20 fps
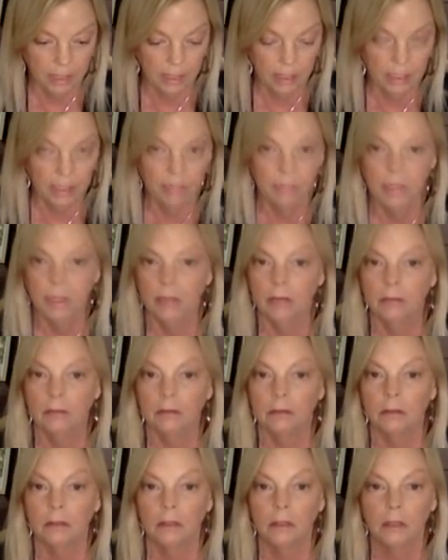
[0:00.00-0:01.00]
I emailed
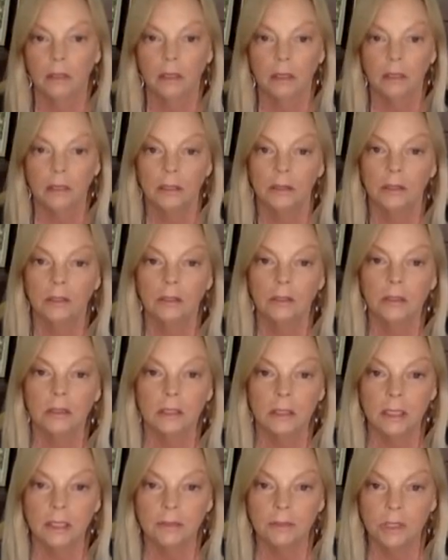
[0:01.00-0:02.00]
Larry girl to
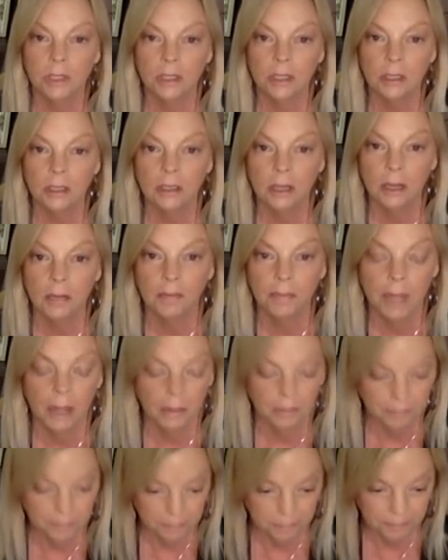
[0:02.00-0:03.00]
see if she could help
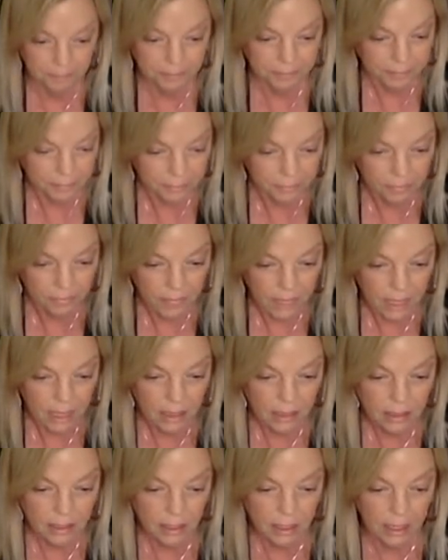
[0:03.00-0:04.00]
out
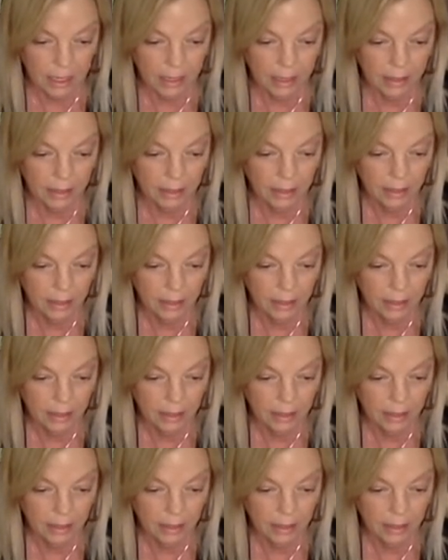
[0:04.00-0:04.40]
today.